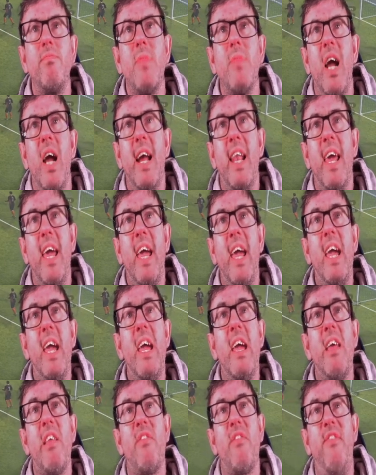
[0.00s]
And it
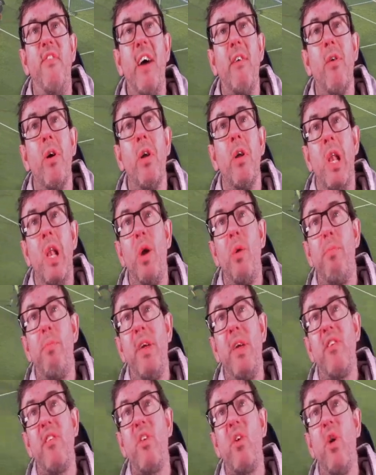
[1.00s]
is Veron
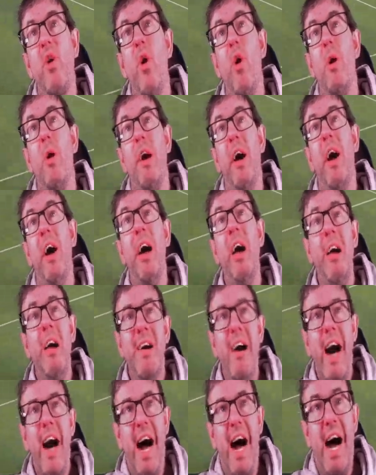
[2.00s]
Lupi's corner.
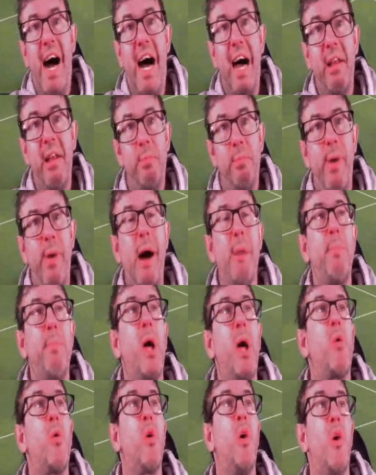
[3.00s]
And
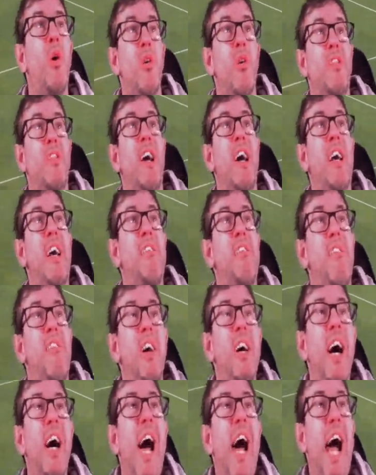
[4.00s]
Pablo Cortez
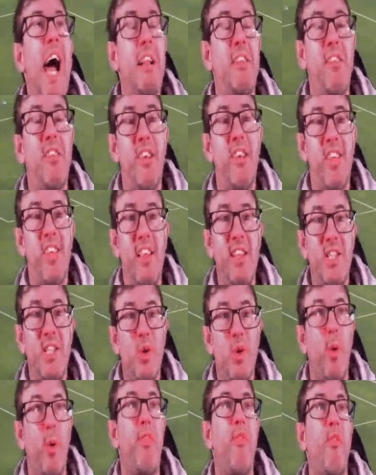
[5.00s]
heads us
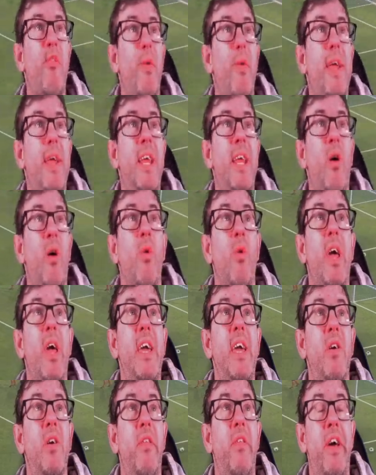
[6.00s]
into a 3-0
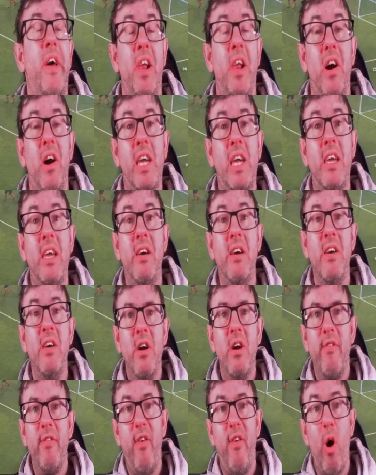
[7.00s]
lead on the night.
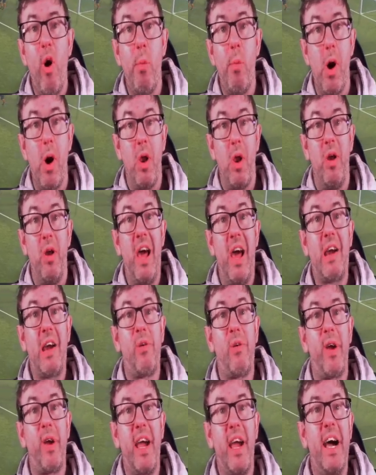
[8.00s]
4-1 on
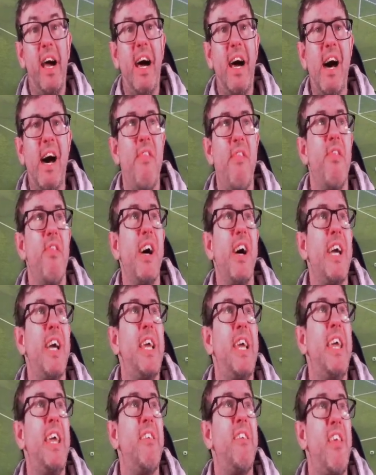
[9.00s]
aggregate. And
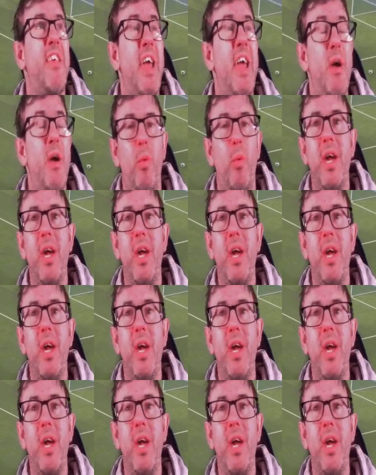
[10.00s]
that is it.